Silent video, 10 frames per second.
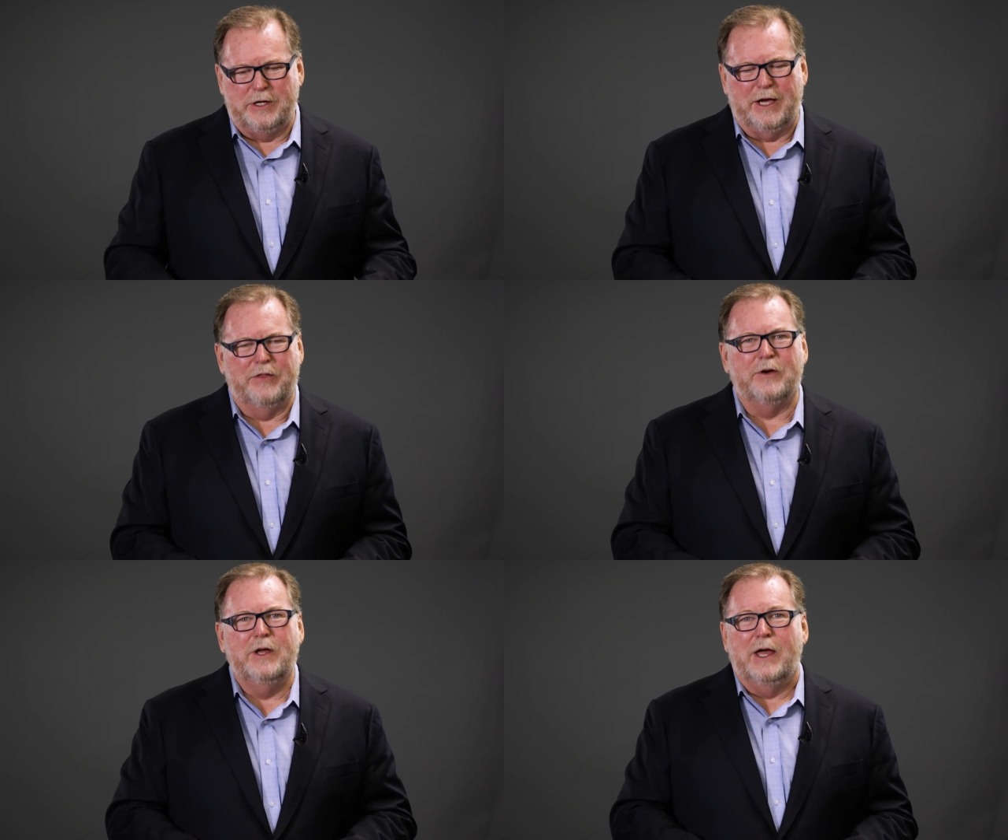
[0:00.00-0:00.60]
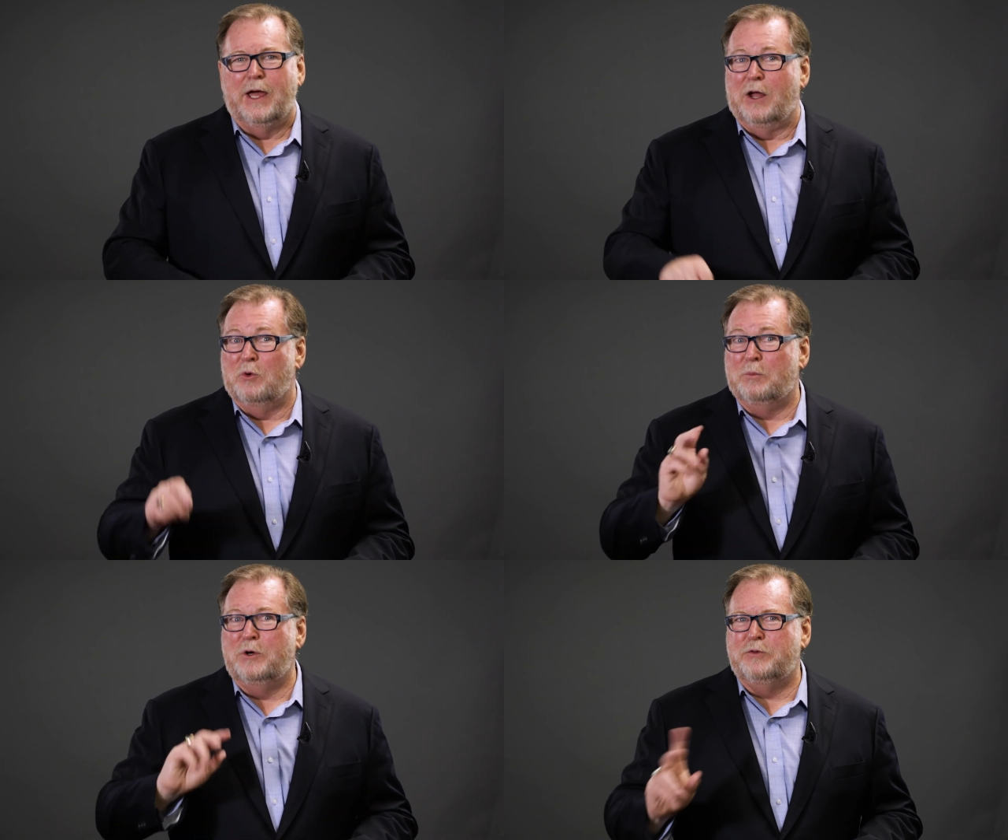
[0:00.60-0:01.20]
together, and
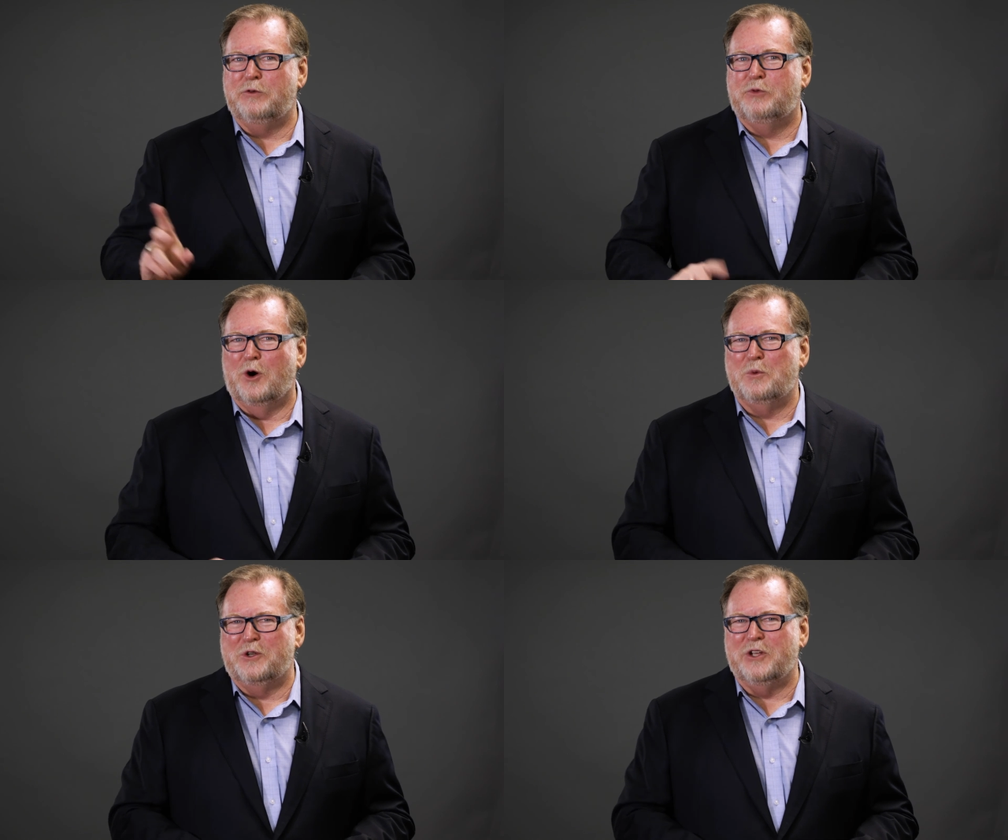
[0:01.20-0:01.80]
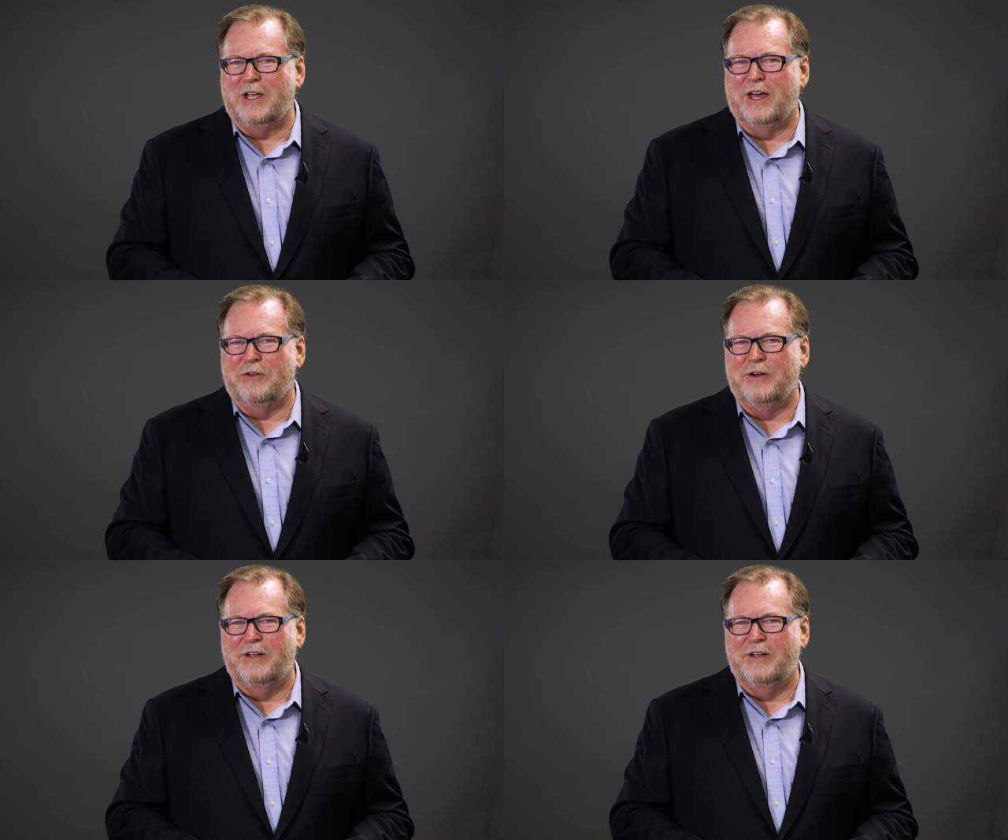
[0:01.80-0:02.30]
we're moving forward together.